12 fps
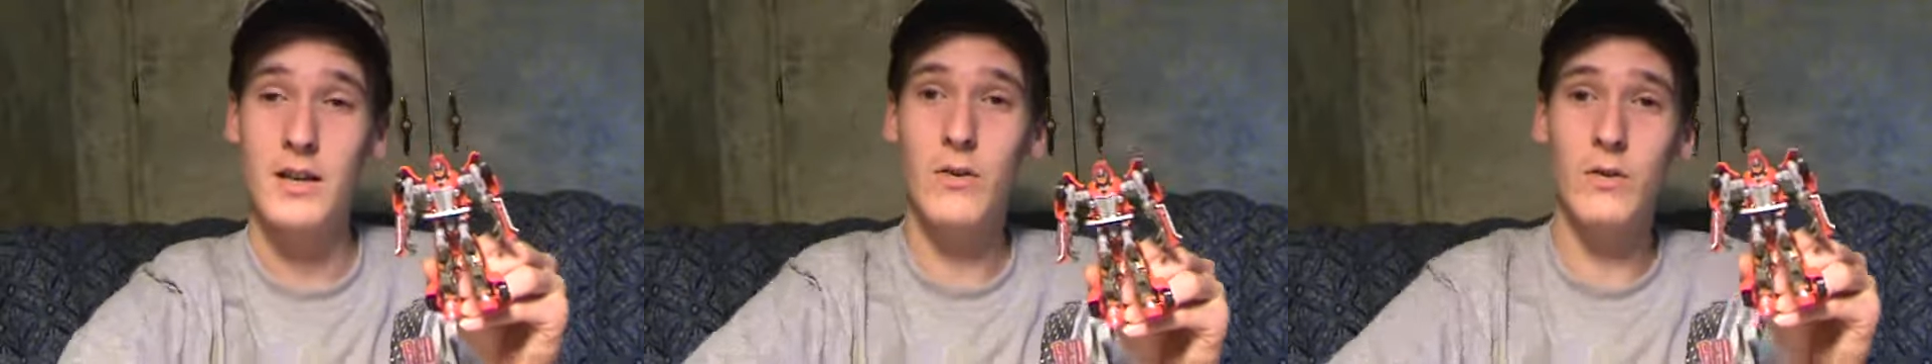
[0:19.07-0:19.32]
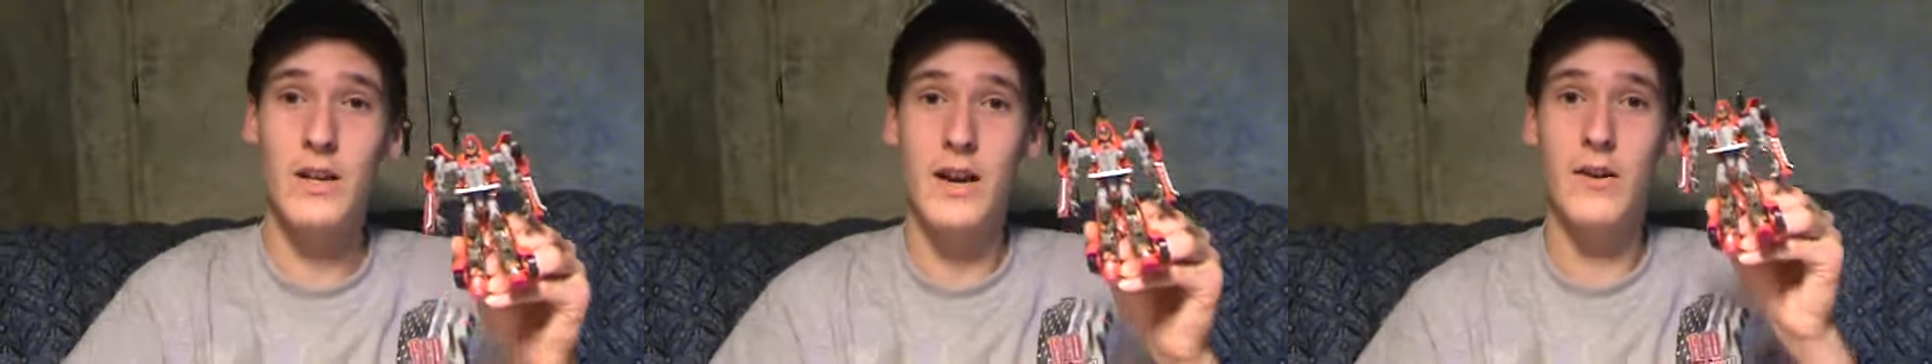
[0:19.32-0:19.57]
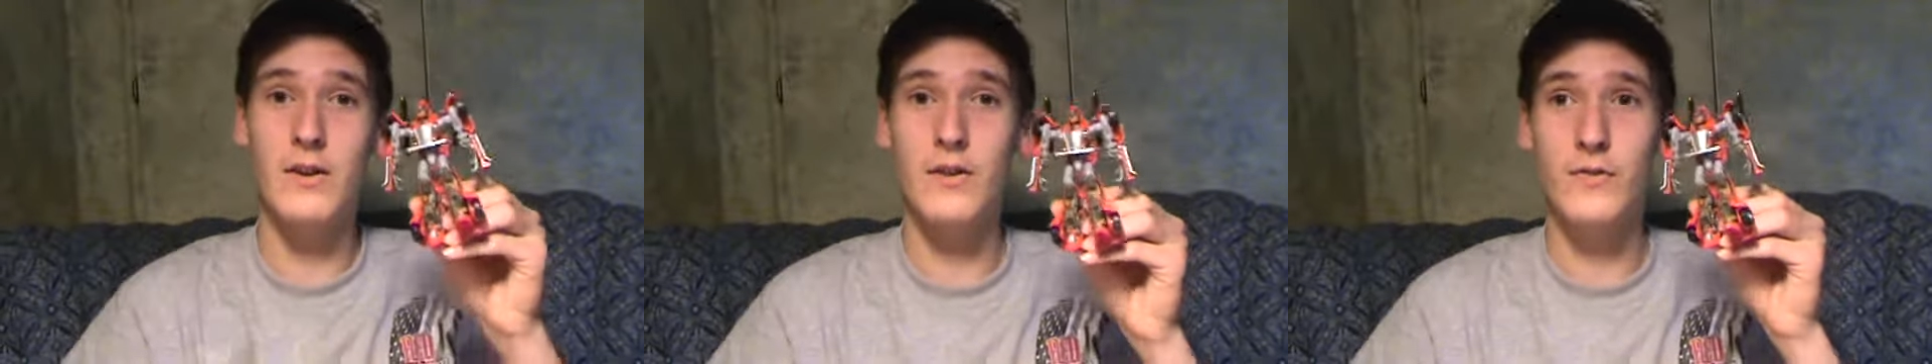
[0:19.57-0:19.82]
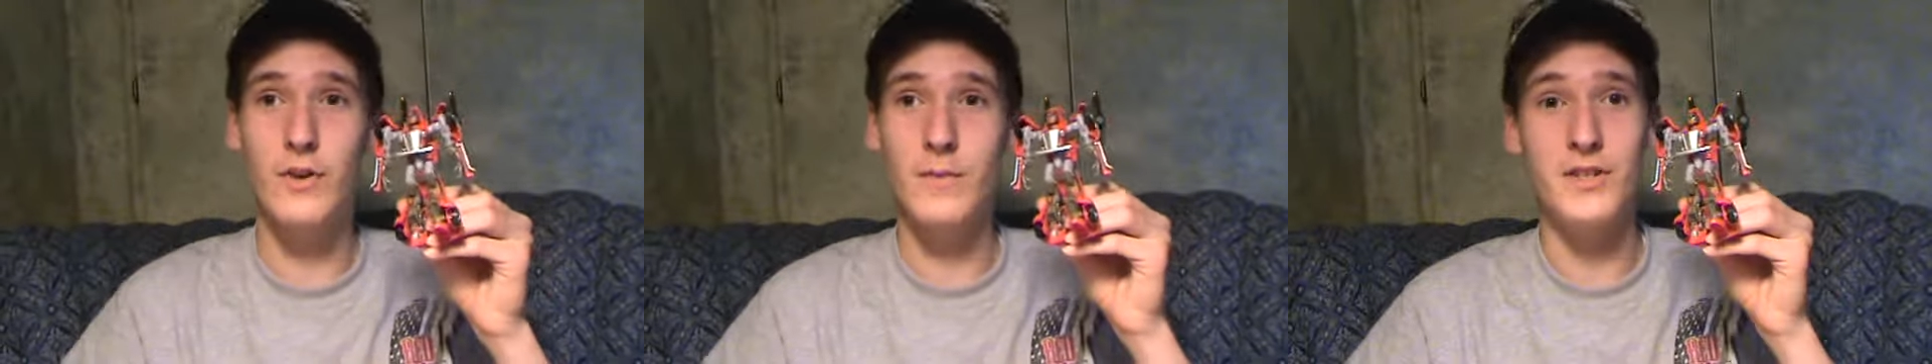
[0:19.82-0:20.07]
old character
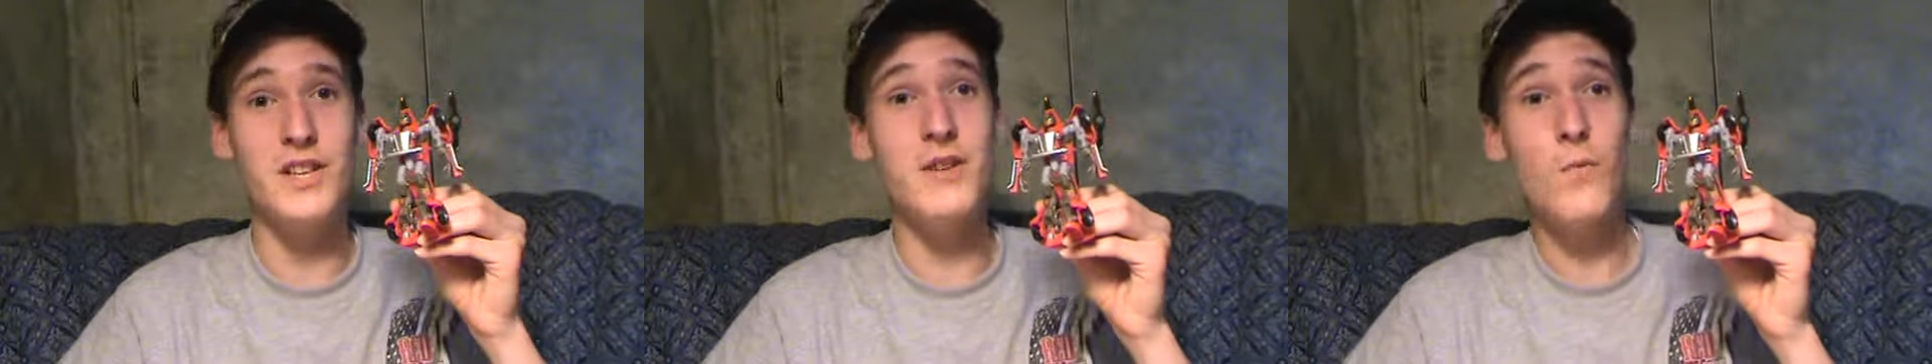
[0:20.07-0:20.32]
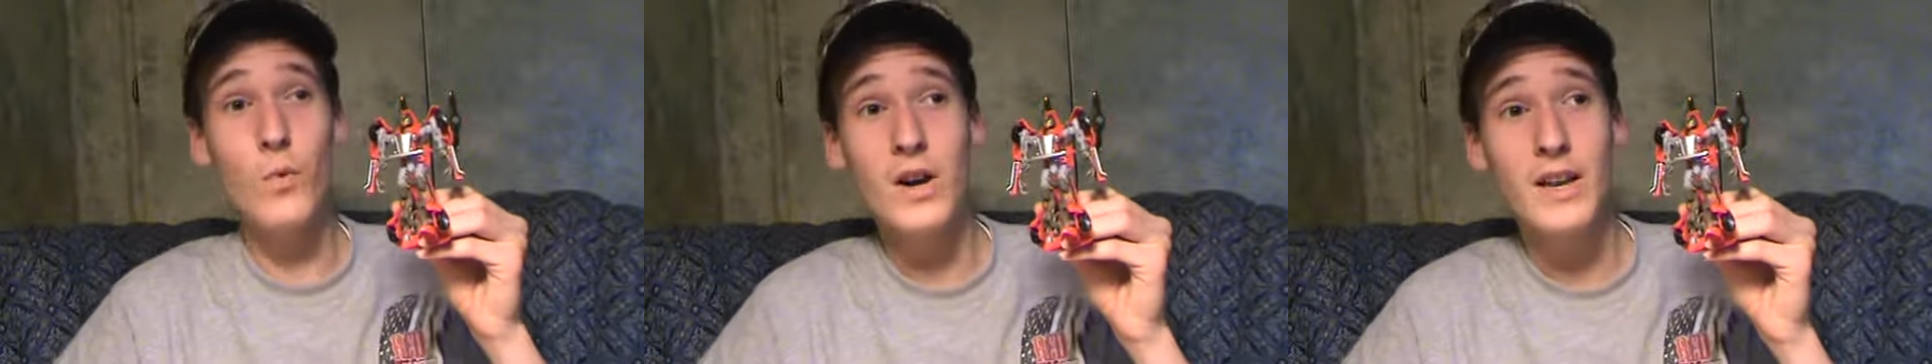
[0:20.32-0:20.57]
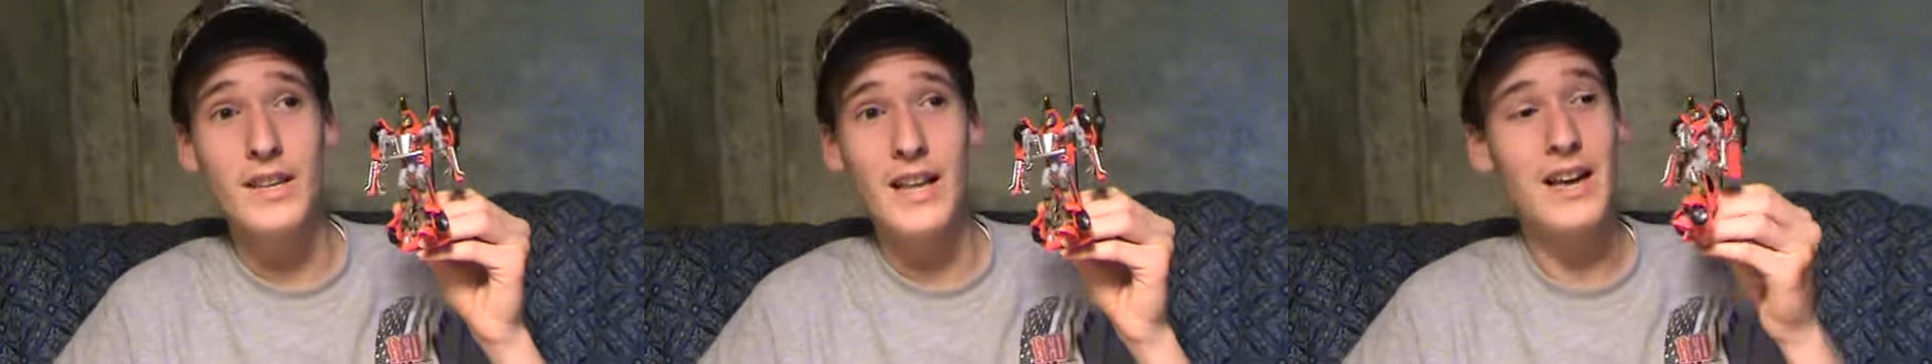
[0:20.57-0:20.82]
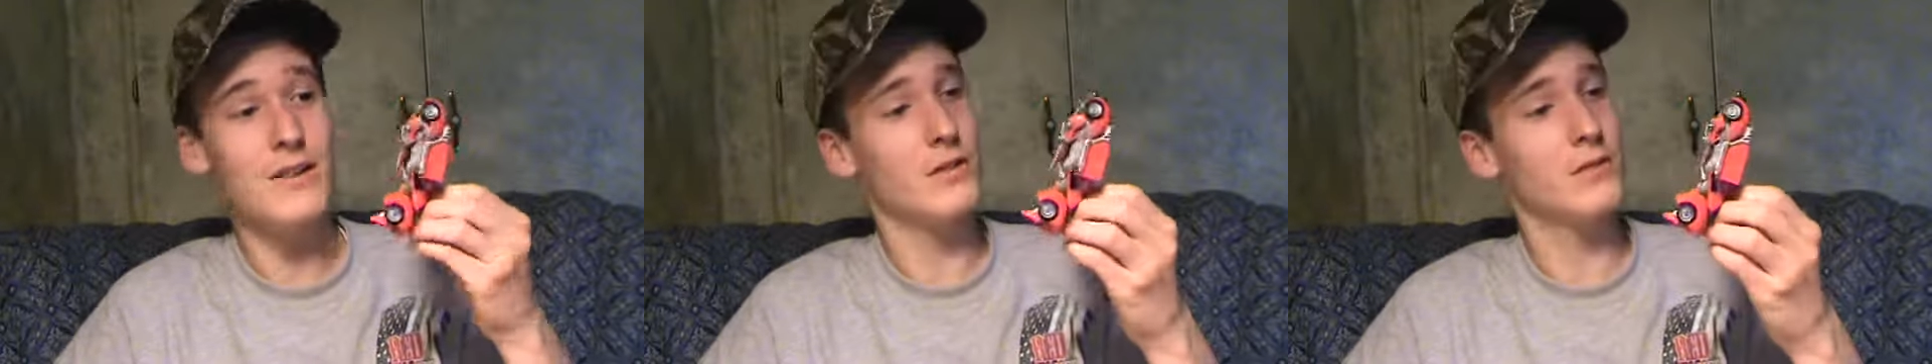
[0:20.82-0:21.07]
from G1
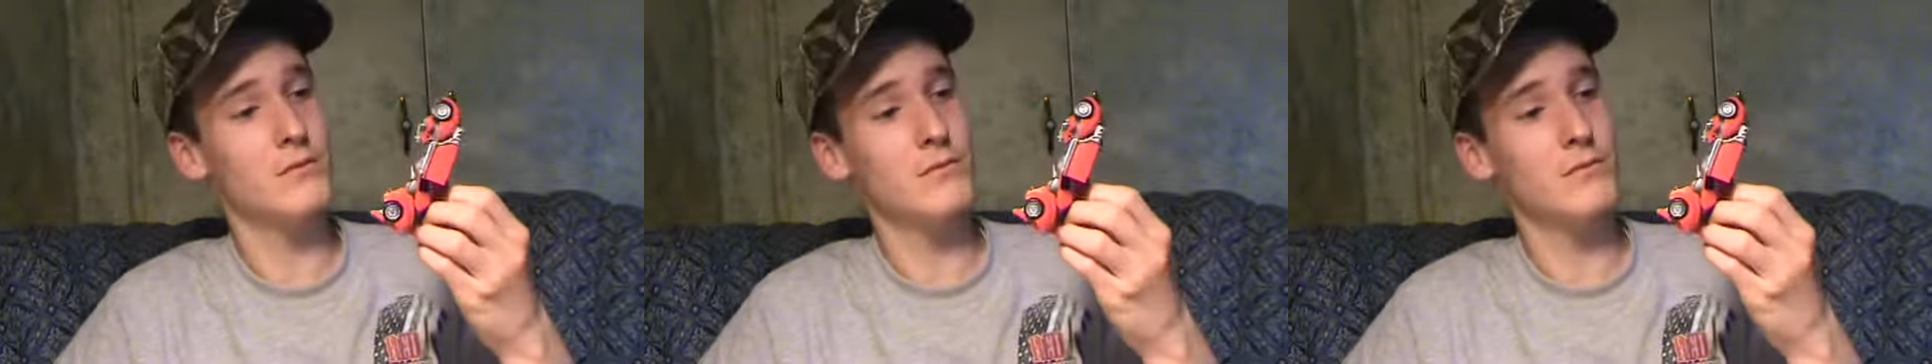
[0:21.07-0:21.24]
that